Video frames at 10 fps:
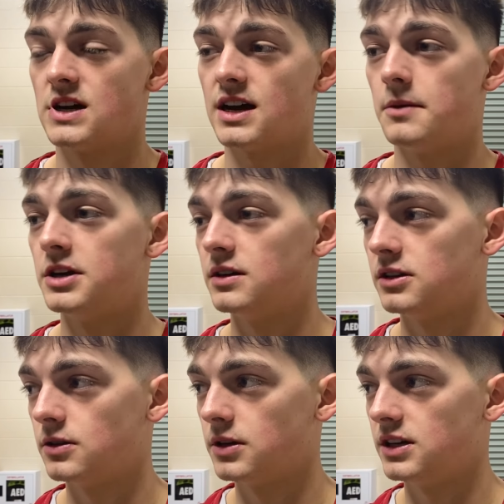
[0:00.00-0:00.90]
Yeah, I
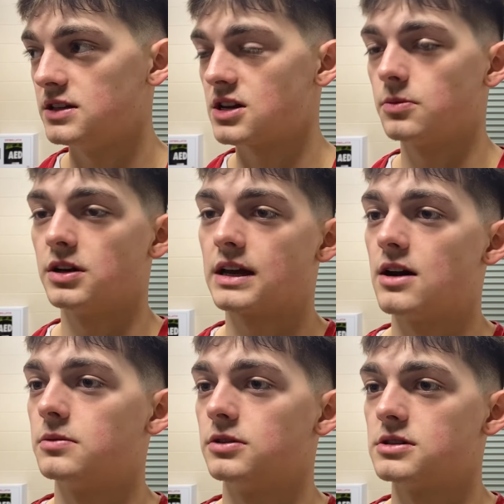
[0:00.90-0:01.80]
mean, the way he's held me
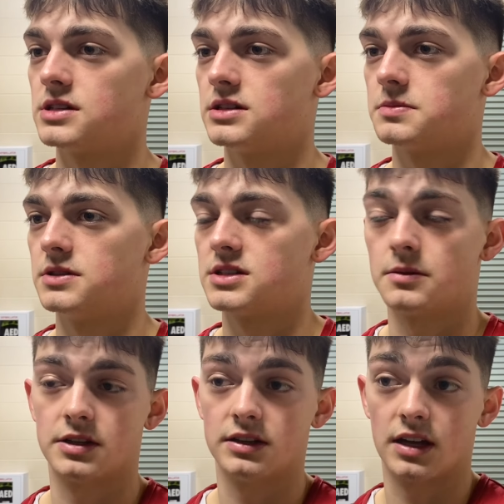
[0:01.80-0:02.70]
accountable has been
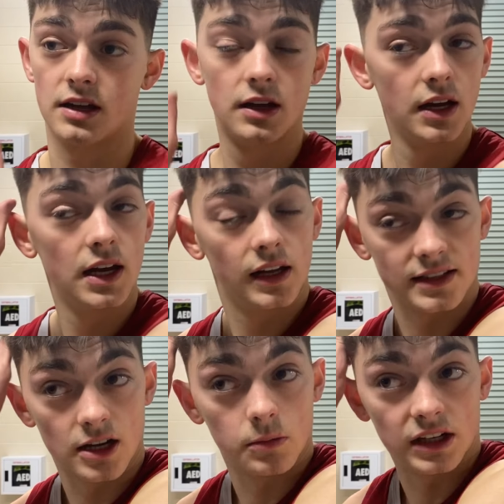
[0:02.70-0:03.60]
something
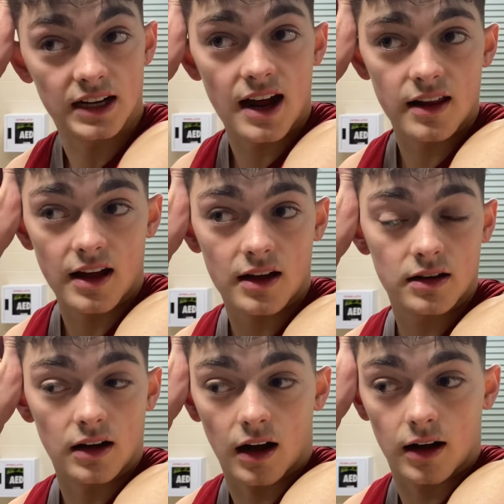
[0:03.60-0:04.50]
that's helped me get out of
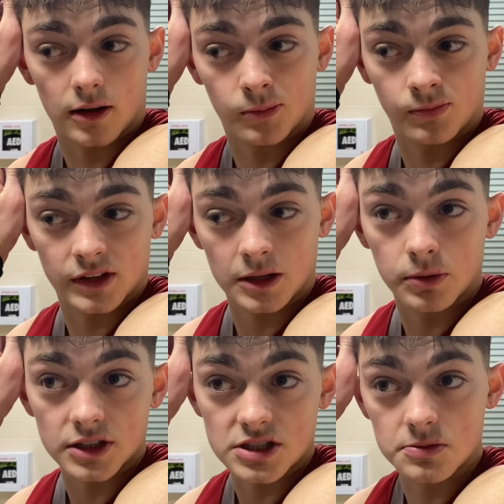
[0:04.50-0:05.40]
that. He
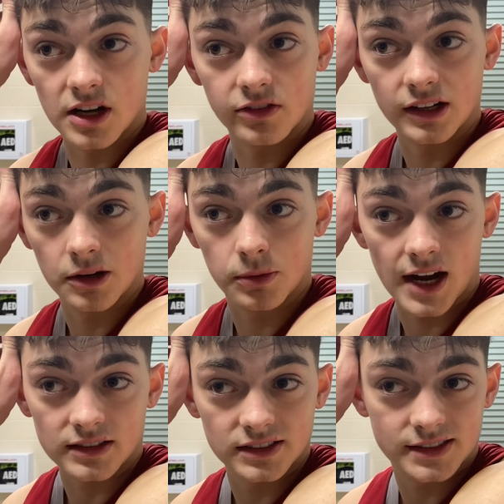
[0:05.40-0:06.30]
pushes me every day in
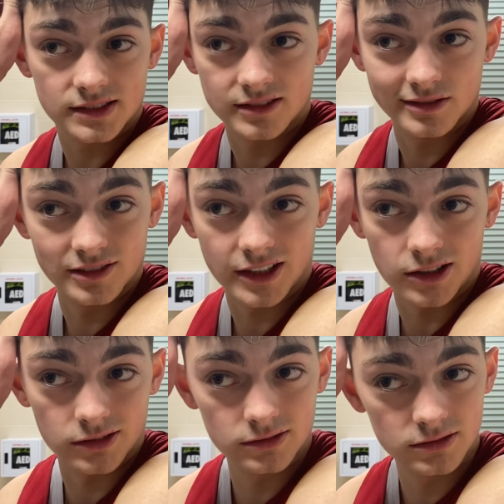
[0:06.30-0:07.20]
practice. Even if I
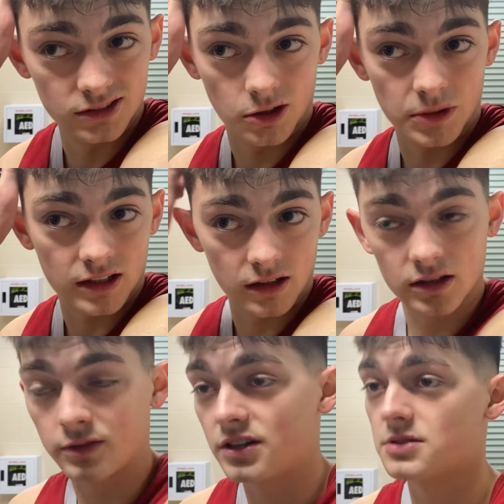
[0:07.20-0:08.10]
don't, you know, make a
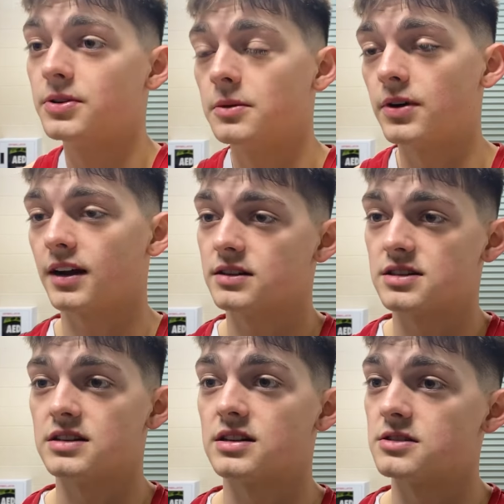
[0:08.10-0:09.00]
good defensive play in practice,
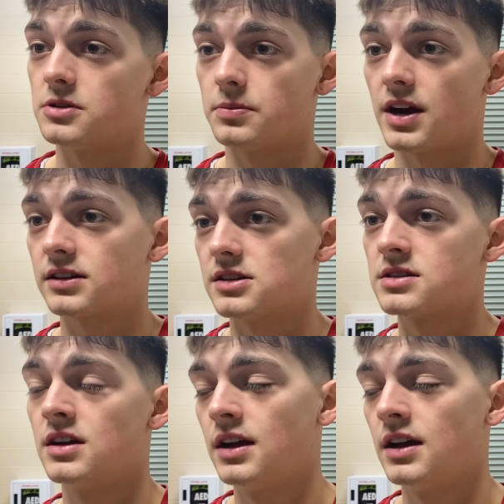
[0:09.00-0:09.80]
he sits me in practice.